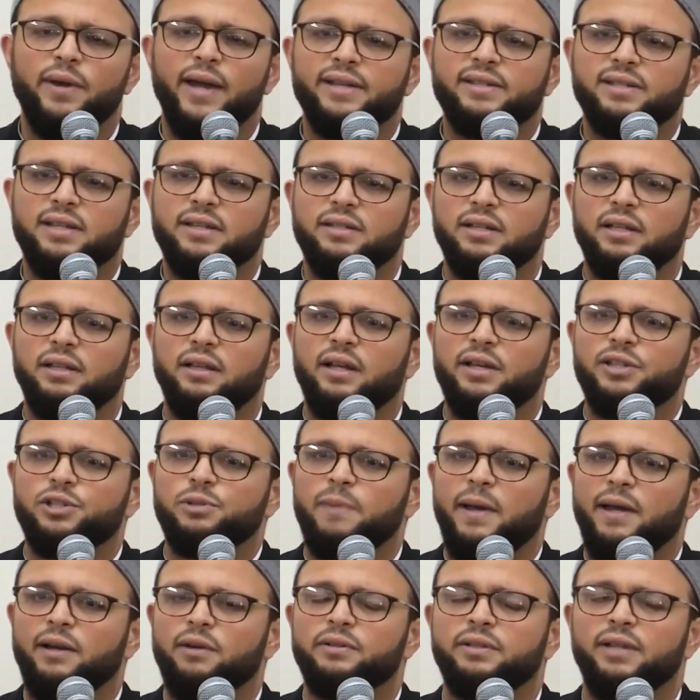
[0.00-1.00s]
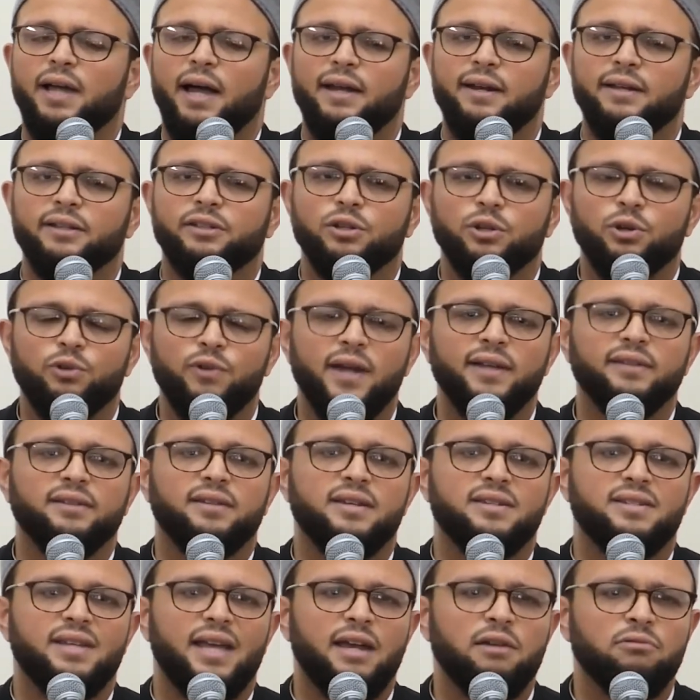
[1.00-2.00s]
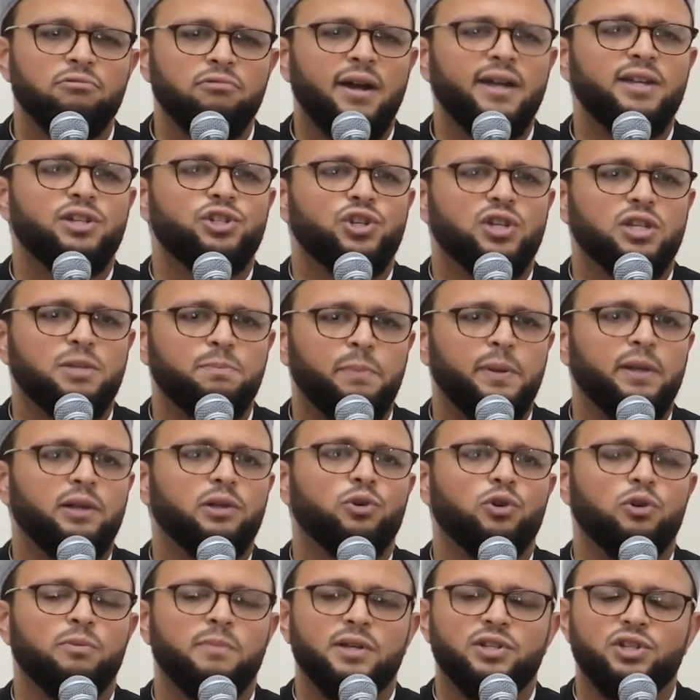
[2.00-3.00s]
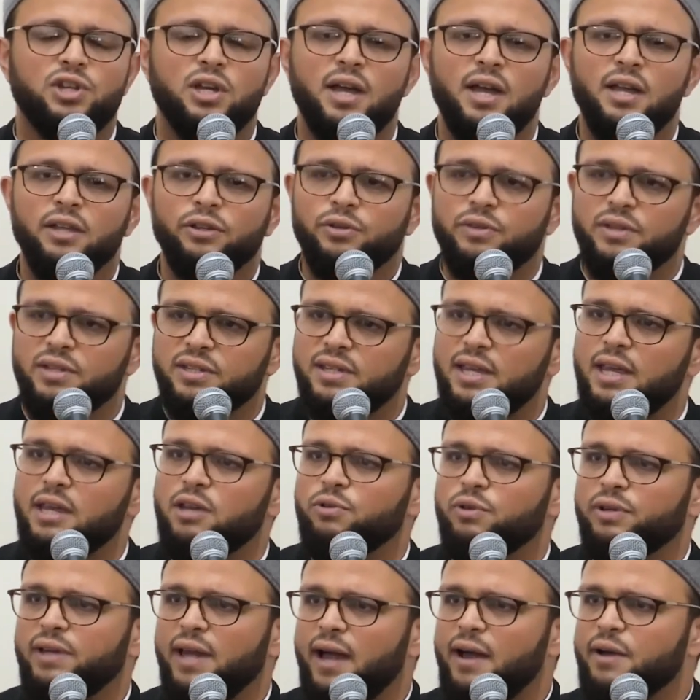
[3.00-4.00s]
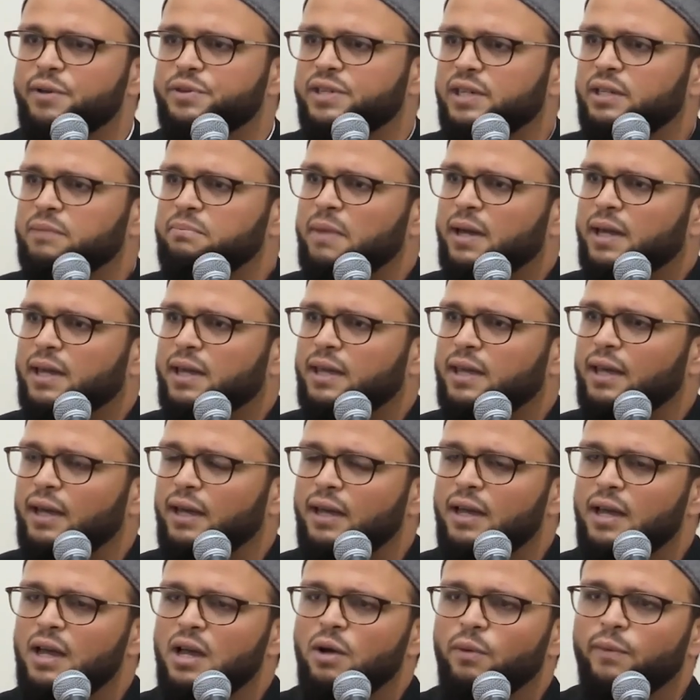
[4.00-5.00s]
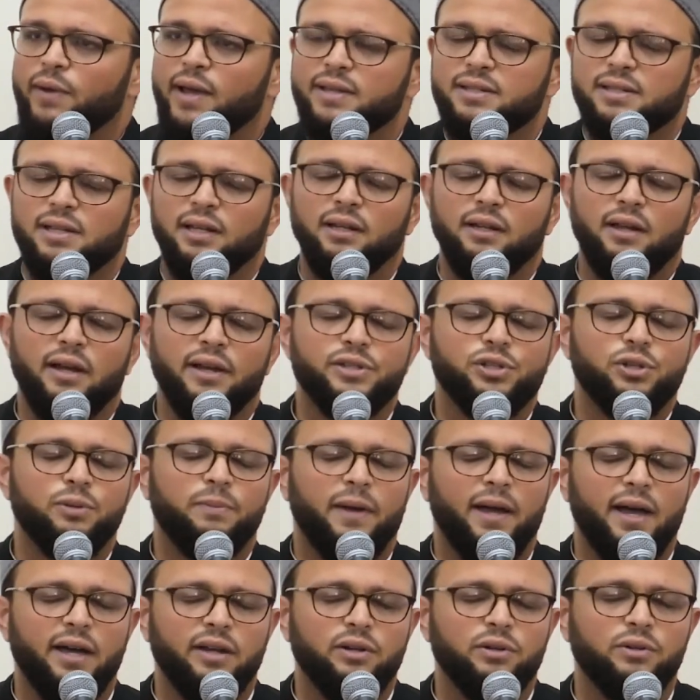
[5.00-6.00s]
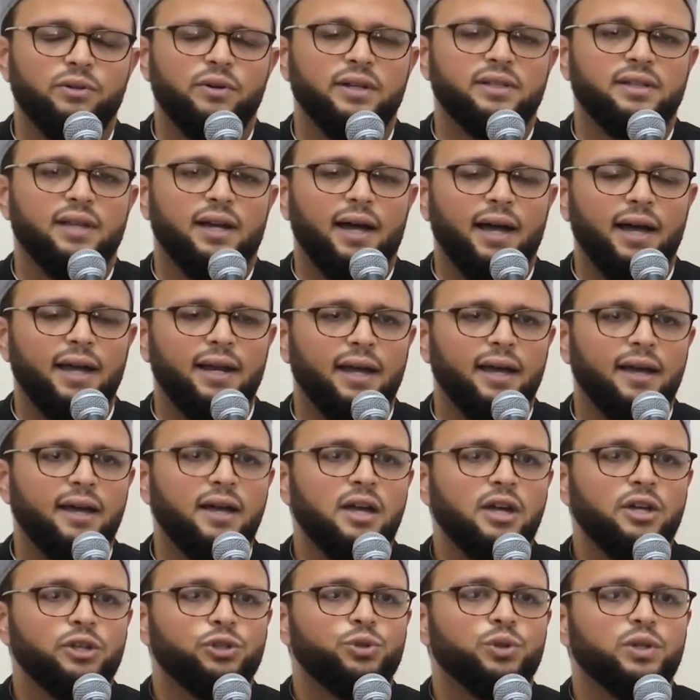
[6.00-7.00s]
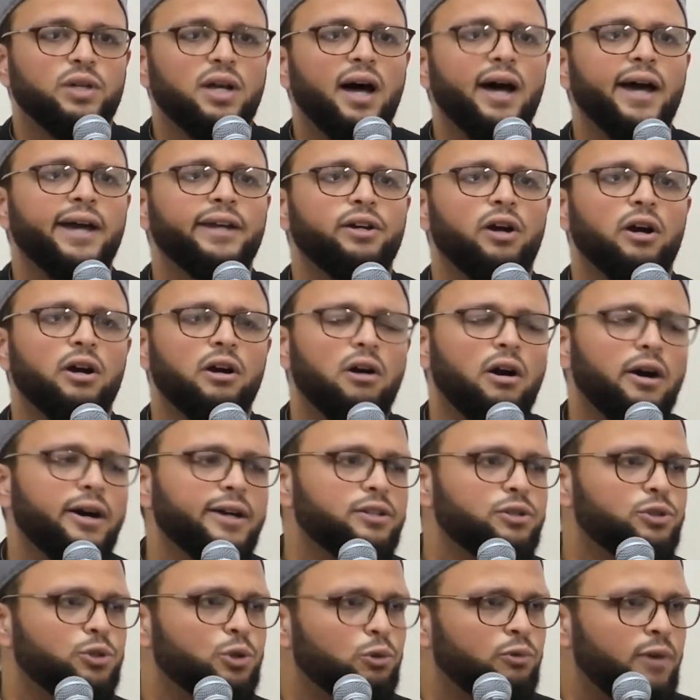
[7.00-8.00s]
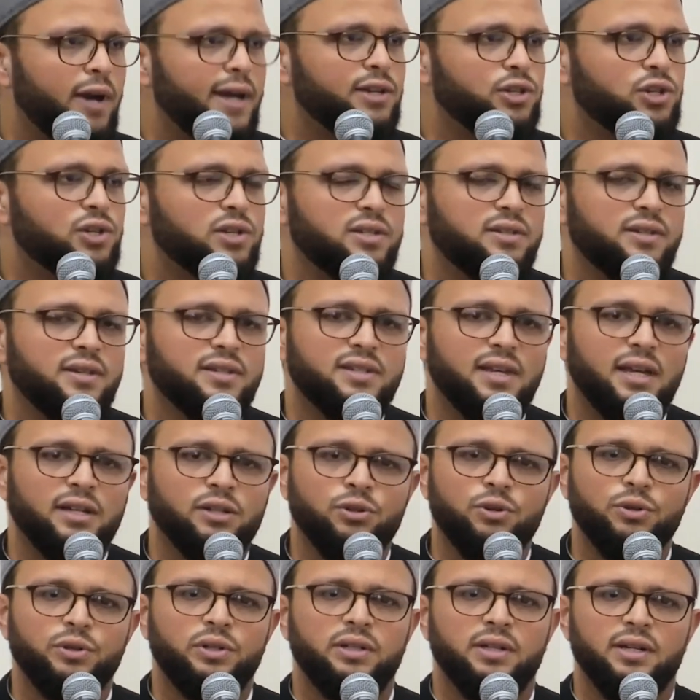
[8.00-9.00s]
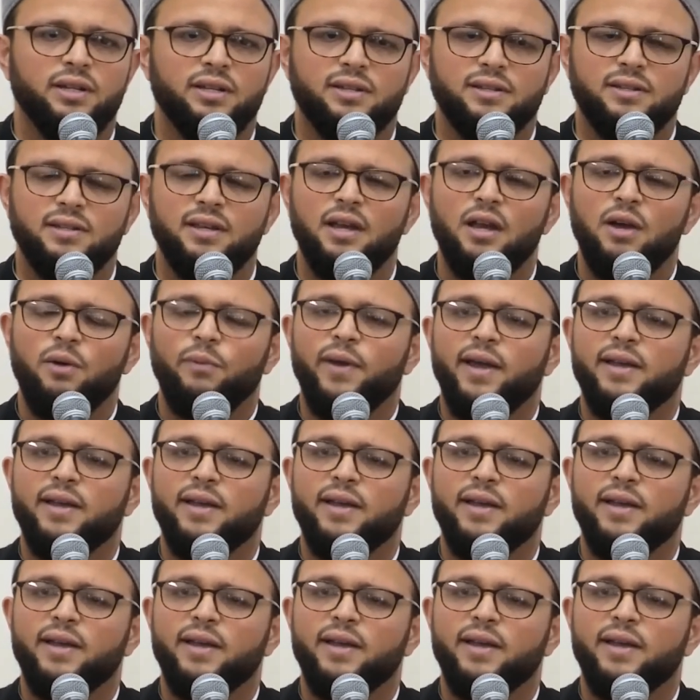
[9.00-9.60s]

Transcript: We ask us Allah subhanahu wa ta'ala to grant us a righteous pilgrimage to the sacred house in Mecca. We ask Allah subhanahu wa ta'ala to guide our hearts to righteousness and goodness.